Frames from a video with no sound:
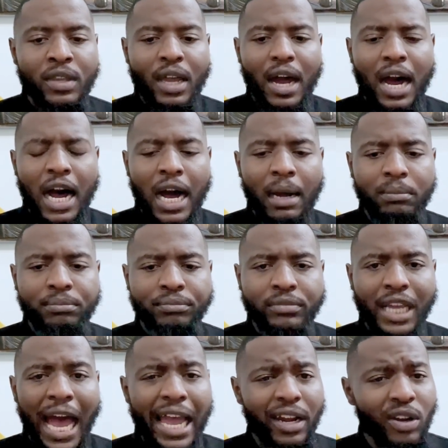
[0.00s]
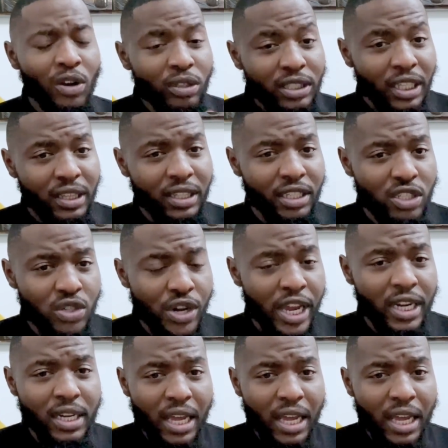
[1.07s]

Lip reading: I looked at the trade,